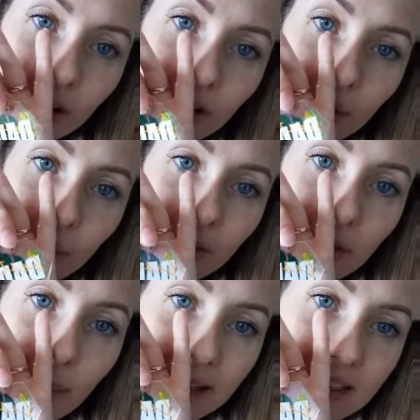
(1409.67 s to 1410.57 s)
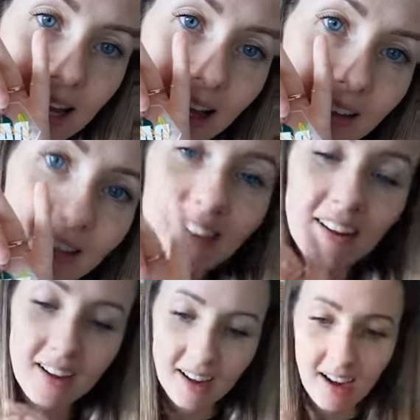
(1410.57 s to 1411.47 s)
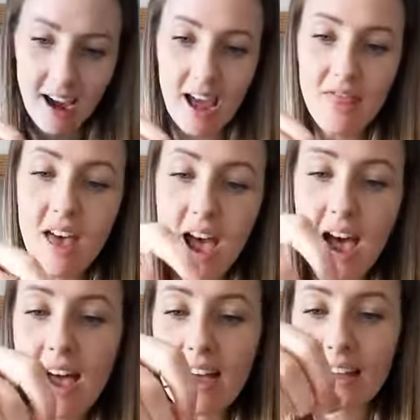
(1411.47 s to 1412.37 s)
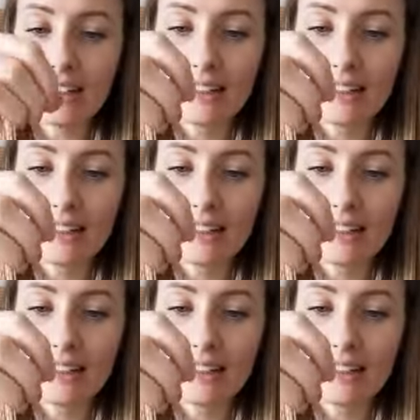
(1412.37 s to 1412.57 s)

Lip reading: with the best dad. And that